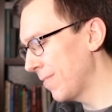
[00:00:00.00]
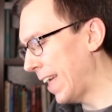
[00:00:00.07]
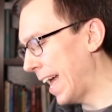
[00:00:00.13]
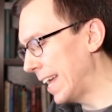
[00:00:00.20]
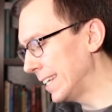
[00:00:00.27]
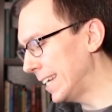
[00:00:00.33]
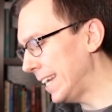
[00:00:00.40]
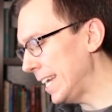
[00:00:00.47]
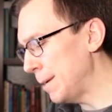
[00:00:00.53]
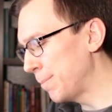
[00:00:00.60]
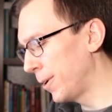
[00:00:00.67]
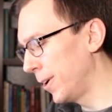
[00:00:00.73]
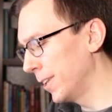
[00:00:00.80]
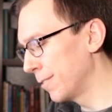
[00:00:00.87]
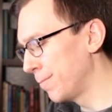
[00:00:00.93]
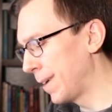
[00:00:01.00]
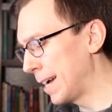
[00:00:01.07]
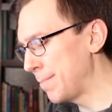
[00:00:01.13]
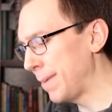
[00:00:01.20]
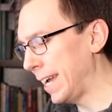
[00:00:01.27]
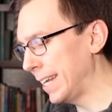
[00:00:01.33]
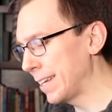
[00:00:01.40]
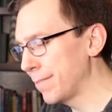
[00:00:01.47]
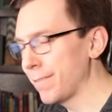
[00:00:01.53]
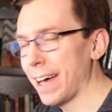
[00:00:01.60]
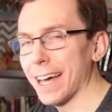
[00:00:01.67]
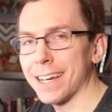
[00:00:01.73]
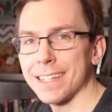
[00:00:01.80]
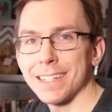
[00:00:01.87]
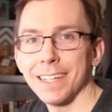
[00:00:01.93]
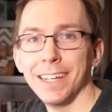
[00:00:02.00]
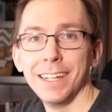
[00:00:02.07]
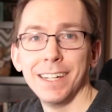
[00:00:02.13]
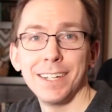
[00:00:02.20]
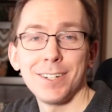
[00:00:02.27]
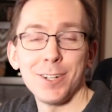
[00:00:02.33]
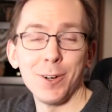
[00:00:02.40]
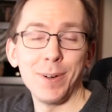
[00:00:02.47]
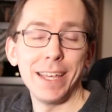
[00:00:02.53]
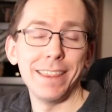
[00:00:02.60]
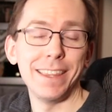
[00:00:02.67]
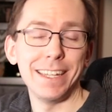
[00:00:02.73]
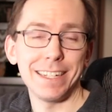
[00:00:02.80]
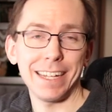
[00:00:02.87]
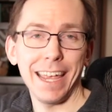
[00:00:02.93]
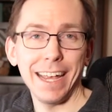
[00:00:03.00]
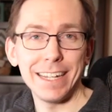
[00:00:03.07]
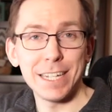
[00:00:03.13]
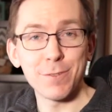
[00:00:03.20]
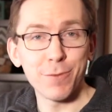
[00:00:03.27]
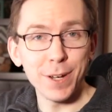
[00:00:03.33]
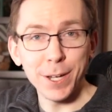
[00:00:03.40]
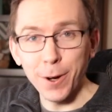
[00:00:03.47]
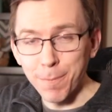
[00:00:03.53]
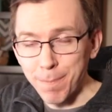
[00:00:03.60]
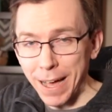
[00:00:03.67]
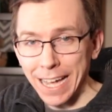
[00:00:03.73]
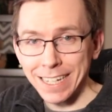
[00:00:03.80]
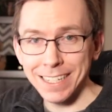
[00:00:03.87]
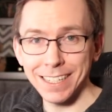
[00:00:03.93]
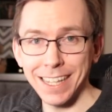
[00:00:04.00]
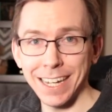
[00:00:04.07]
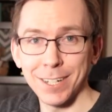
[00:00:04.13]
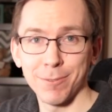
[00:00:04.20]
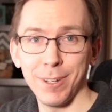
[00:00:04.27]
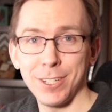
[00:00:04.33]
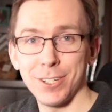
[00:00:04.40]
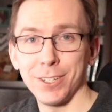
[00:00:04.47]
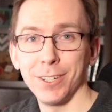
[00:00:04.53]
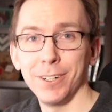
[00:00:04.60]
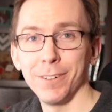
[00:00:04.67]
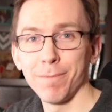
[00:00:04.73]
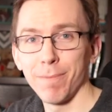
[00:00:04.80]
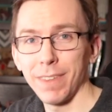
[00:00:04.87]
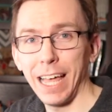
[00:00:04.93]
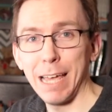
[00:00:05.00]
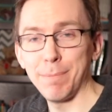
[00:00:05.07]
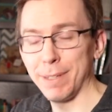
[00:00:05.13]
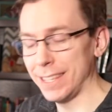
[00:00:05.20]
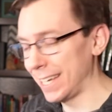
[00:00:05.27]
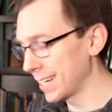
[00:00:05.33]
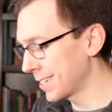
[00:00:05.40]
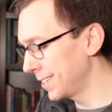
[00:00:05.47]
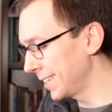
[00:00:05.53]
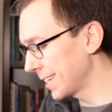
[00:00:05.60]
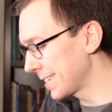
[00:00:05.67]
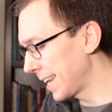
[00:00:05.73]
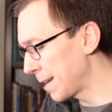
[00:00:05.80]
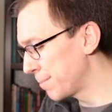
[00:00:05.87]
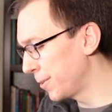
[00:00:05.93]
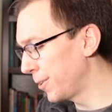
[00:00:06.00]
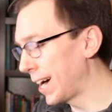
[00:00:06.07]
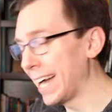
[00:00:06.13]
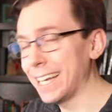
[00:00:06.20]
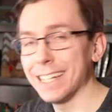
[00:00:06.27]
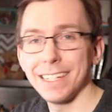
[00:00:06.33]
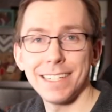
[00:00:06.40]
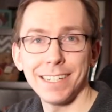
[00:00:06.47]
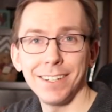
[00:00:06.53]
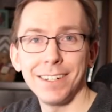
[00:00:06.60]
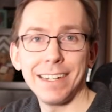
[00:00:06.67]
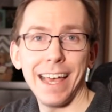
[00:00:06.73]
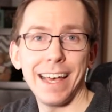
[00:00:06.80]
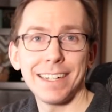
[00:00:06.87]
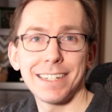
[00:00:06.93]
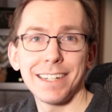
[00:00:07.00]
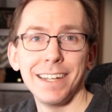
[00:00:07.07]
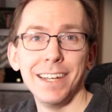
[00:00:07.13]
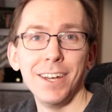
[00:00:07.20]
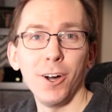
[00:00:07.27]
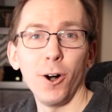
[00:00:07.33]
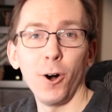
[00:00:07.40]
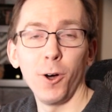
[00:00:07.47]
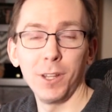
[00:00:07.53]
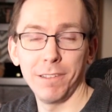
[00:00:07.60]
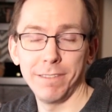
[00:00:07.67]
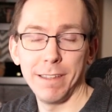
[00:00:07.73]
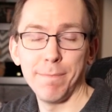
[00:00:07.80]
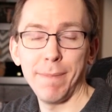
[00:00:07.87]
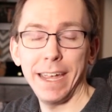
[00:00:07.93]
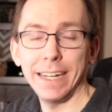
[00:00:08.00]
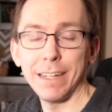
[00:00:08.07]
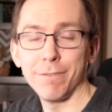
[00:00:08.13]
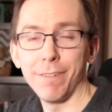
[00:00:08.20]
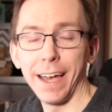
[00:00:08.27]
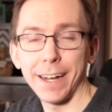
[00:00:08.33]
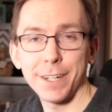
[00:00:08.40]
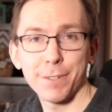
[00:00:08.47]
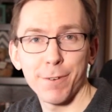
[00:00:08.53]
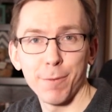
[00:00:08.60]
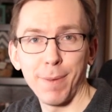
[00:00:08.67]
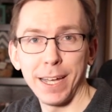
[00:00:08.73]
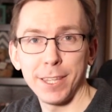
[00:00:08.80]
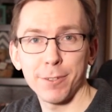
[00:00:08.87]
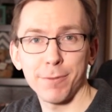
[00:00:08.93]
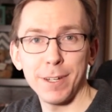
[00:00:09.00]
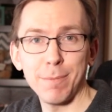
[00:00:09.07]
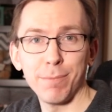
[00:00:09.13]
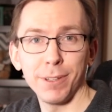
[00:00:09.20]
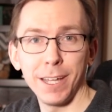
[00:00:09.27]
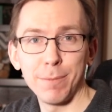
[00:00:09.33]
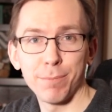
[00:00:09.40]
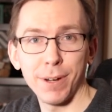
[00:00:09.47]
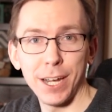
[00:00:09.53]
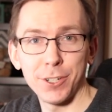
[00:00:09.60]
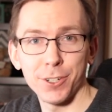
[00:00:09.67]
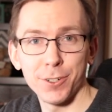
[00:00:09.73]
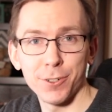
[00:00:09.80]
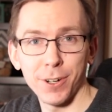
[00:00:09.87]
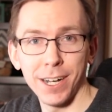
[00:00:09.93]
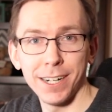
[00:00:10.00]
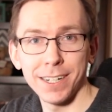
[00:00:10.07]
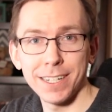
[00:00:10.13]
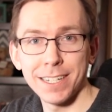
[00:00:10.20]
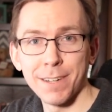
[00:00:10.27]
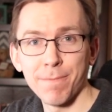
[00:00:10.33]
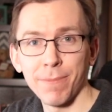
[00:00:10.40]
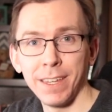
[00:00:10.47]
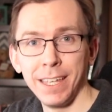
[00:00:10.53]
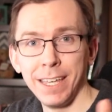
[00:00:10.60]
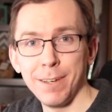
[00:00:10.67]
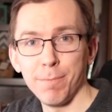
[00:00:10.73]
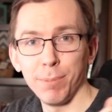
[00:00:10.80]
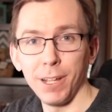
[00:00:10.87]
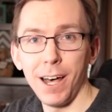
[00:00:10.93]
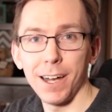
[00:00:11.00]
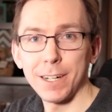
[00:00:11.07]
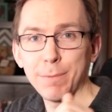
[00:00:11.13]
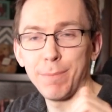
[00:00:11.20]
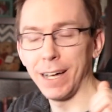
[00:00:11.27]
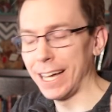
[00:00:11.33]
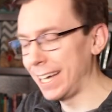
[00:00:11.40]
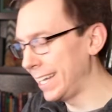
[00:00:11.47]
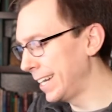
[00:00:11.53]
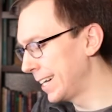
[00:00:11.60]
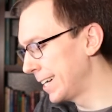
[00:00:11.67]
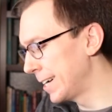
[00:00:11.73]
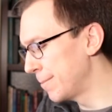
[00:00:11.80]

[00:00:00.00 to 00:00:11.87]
and keep all of my main effects. So in this case, if we go back to that original hypothetical example, I can still test all of the main effects for my 3 blood pressure drugs, blocked by